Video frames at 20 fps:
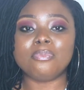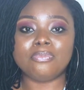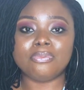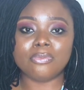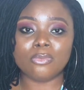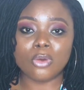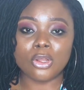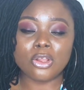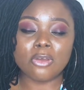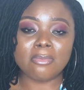
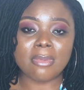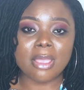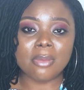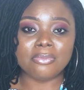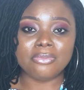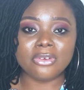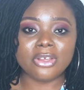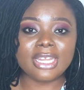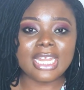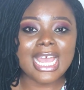one of my
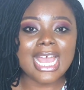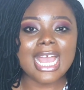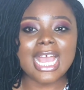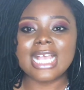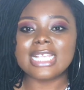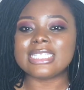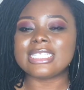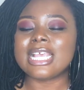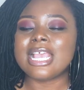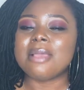
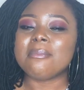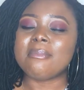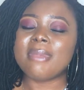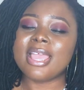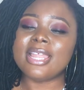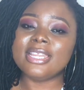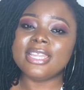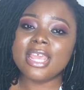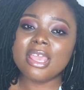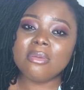brothers, my
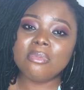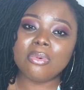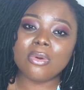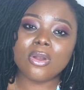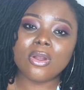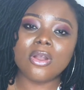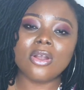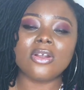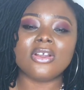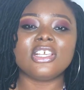
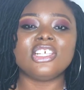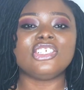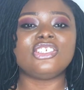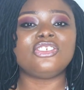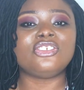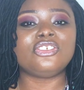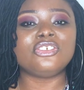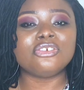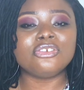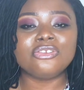neighbor, his
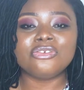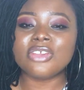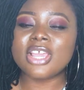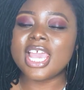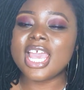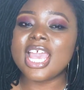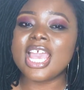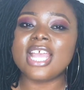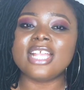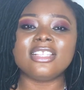
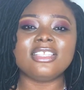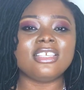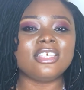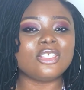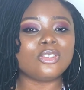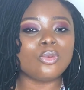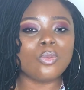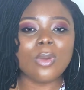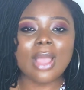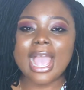children, his
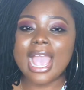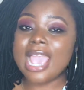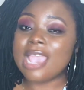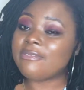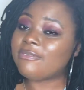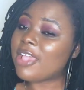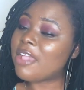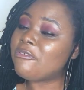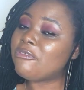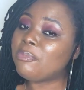wife,
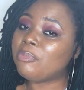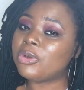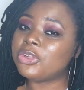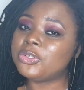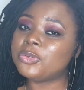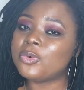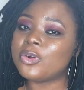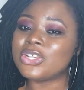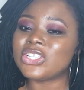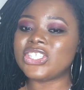everybody
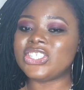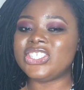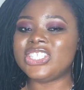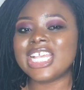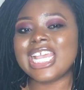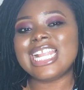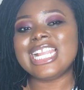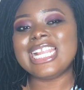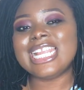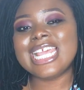was
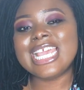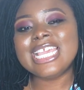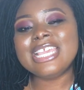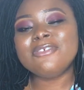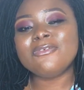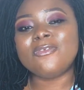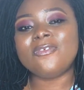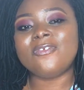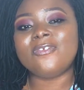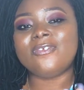there laying
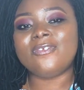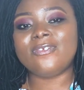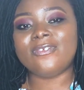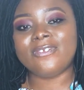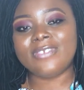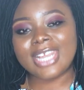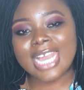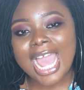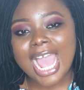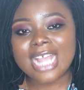
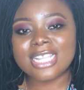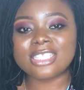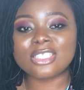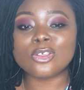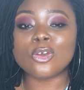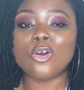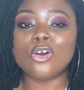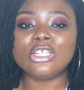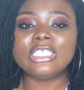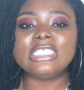flat
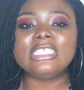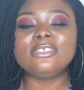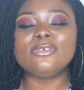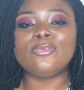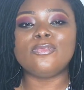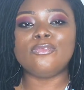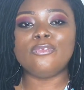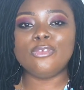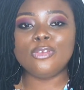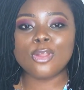on the
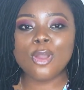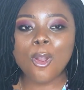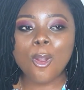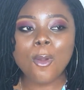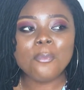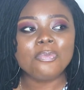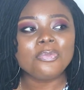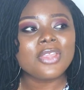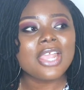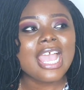floor.
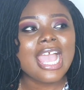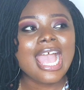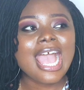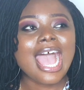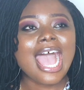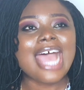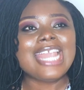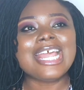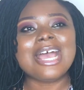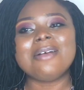
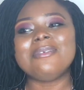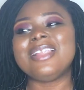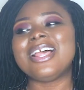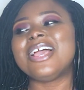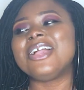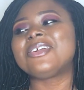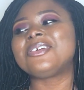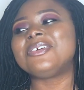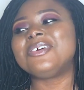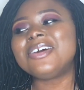And I'm
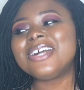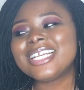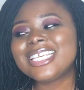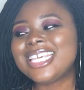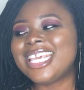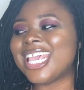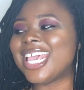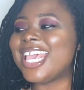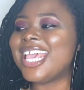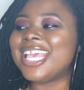like,
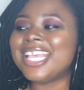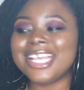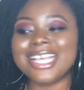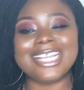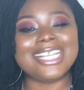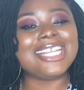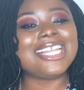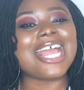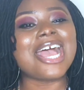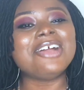okay,
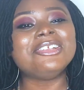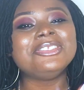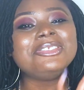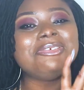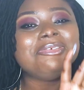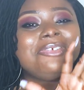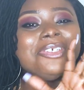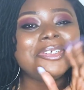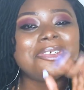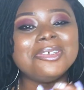now the
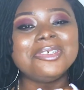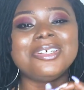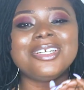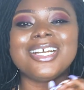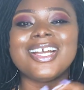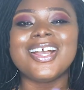real